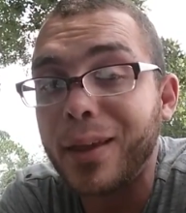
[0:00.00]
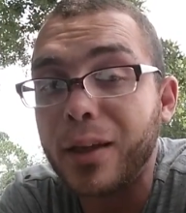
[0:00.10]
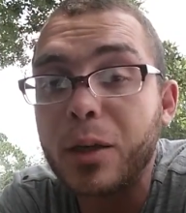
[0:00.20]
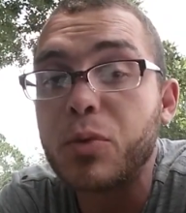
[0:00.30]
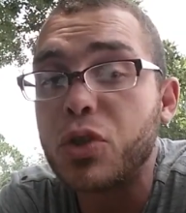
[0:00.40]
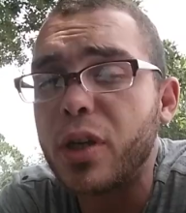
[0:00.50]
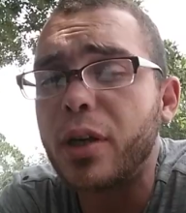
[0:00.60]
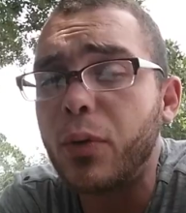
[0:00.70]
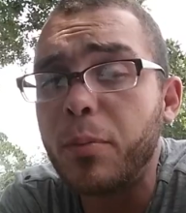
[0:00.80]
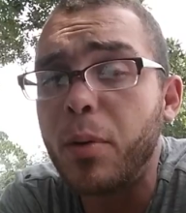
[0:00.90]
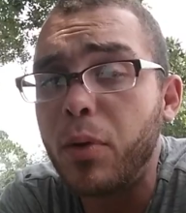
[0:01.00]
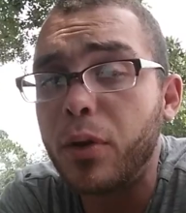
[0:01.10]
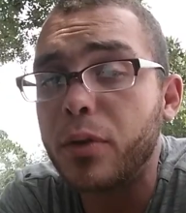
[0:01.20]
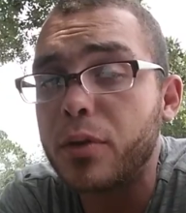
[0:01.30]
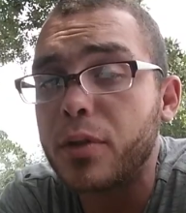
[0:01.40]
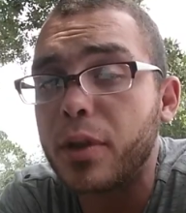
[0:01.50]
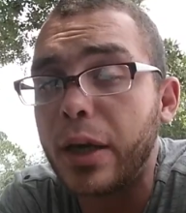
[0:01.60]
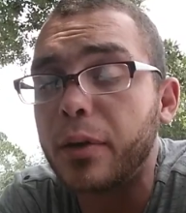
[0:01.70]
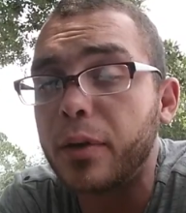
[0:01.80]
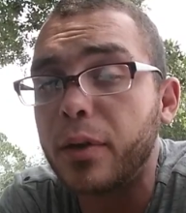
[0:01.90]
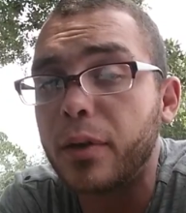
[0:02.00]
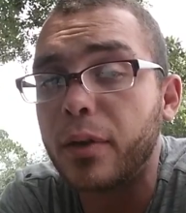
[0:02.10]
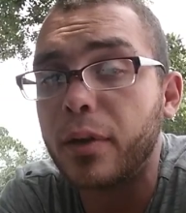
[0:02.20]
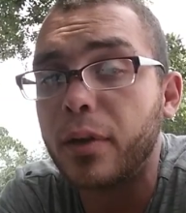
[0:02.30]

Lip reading: And I'm gonna share that with my brothers out here.